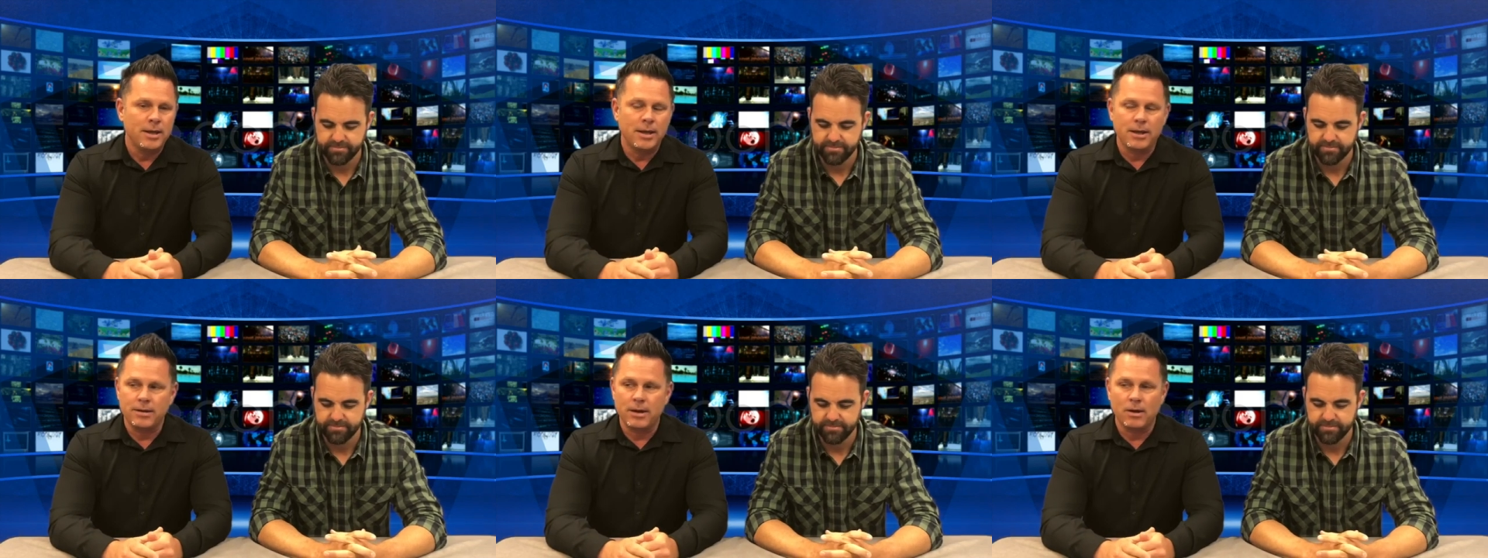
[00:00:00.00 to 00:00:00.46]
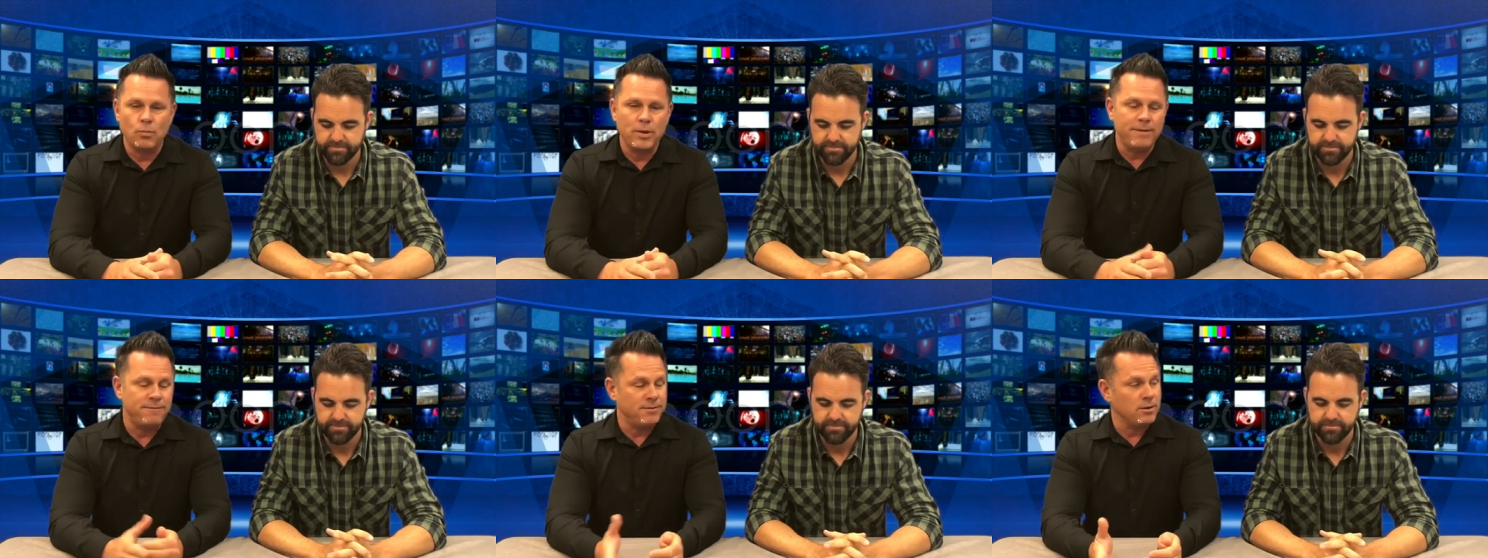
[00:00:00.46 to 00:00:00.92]
Speaker 1: and uh, we
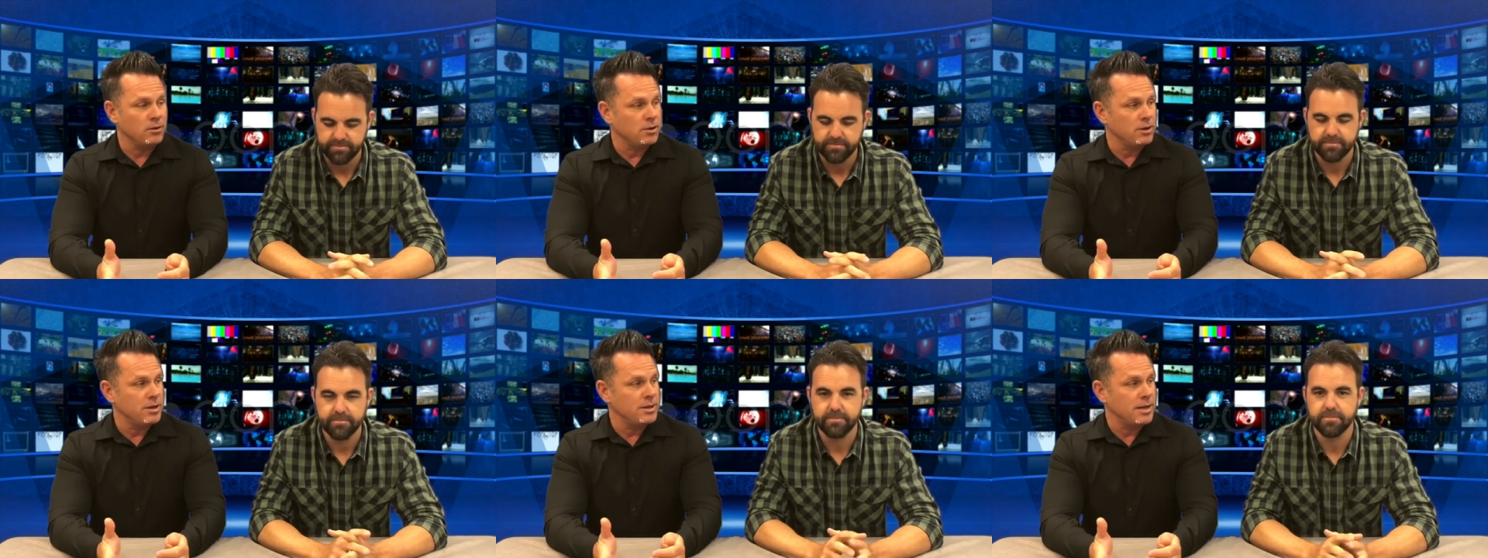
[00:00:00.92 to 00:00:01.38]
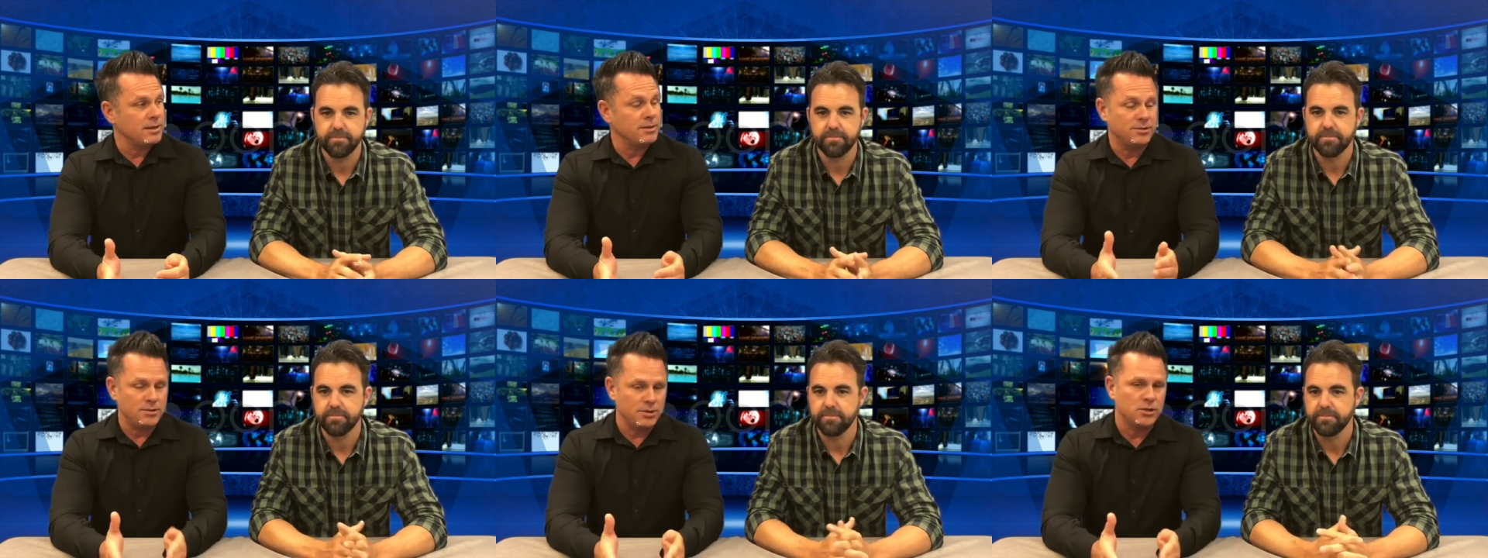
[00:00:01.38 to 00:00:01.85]
feel good that the
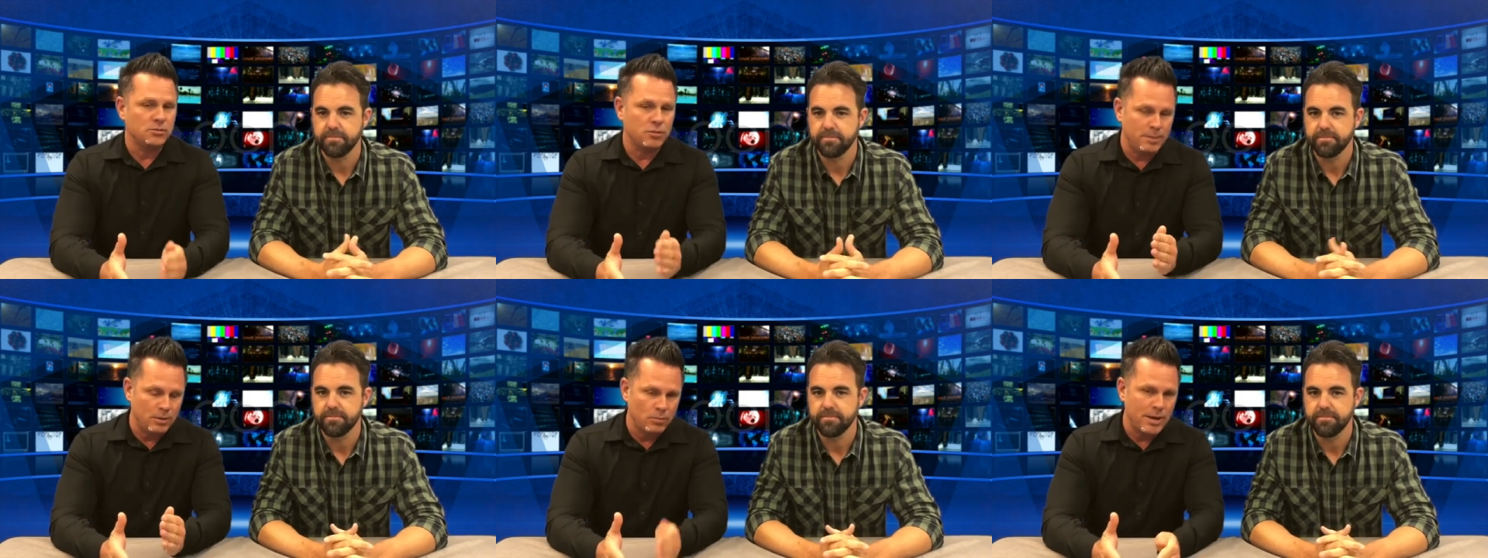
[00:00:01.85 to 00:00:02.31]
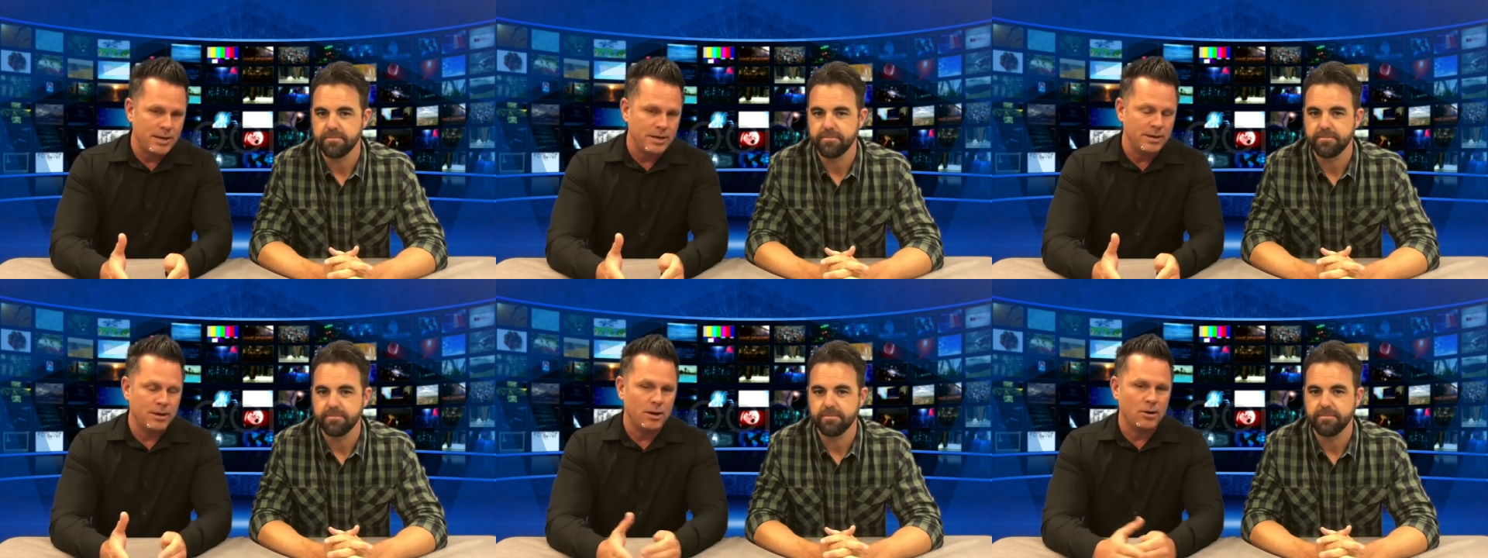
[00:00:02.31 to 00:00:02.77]
students will be ready to
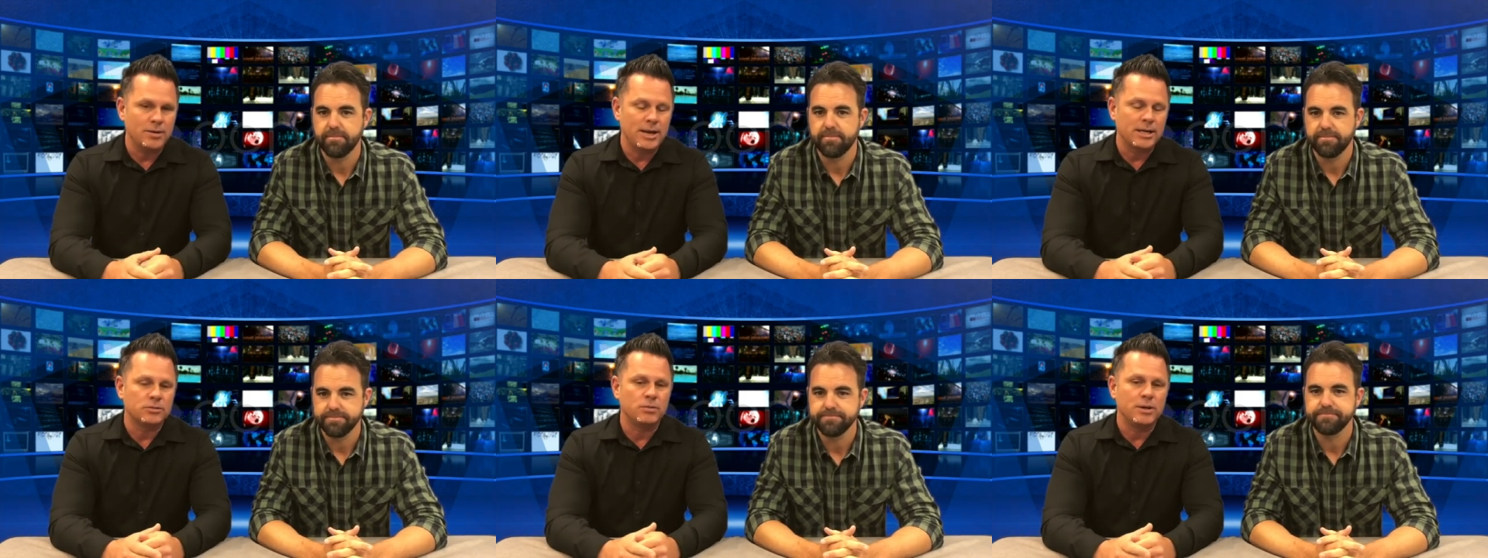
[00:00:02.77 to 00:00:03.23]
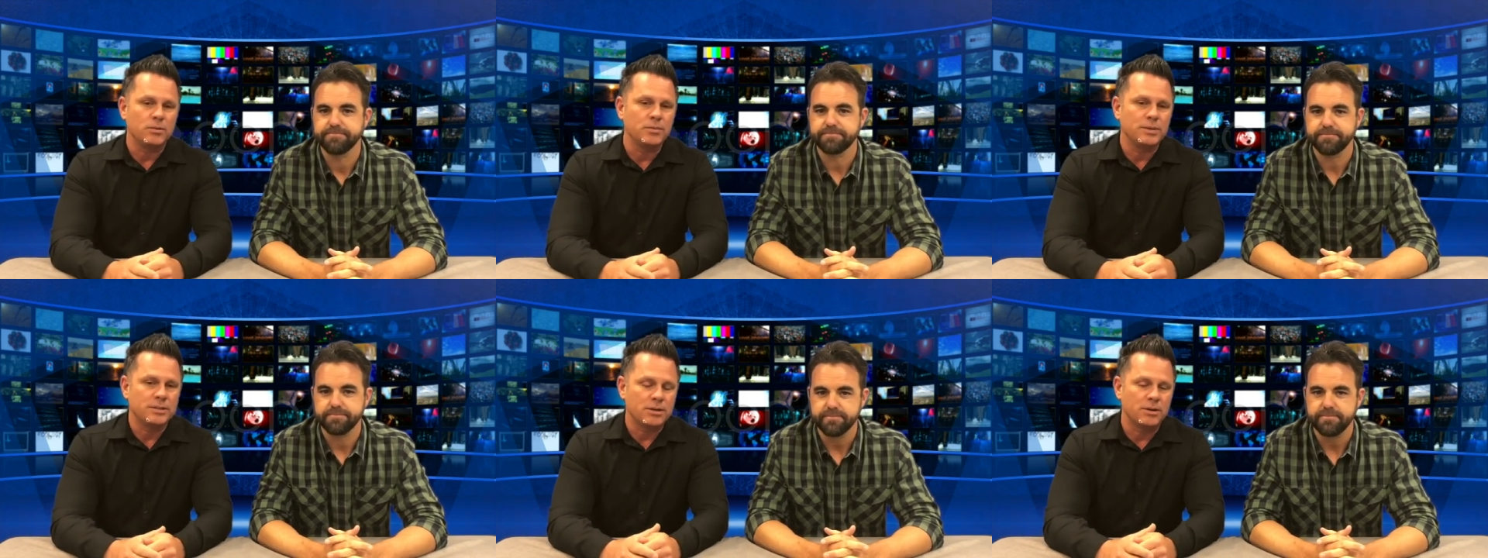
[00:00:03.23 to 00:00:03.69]
go next week when we
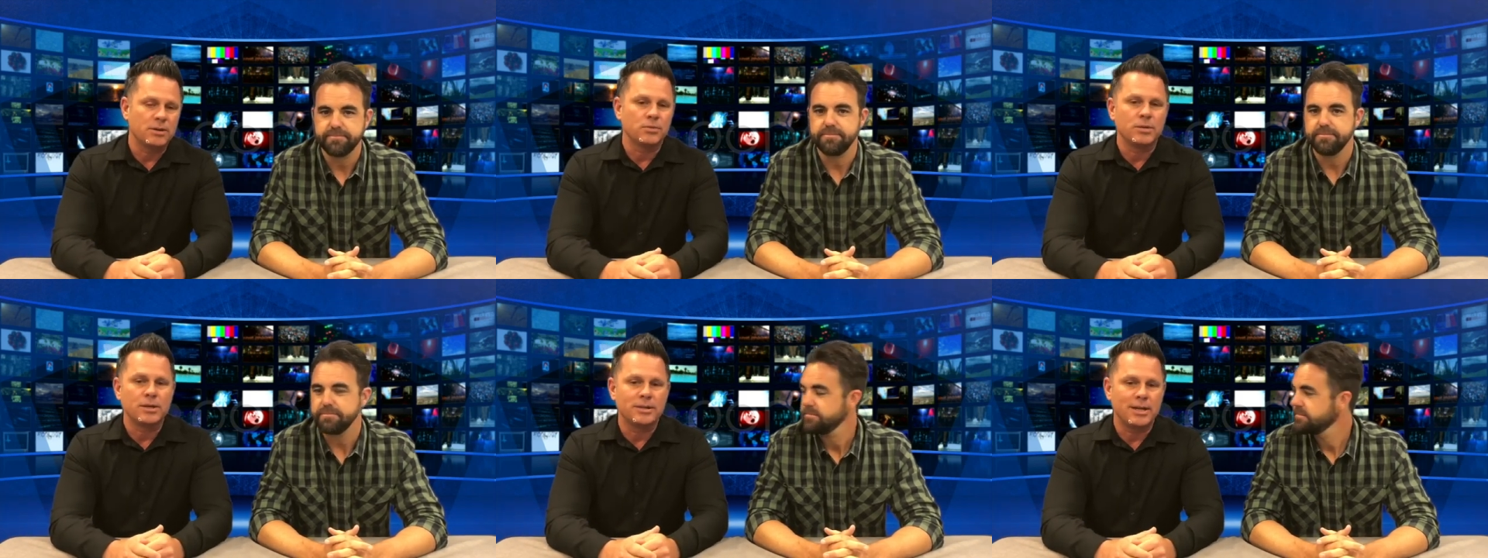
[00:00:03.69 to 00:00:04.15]
start the real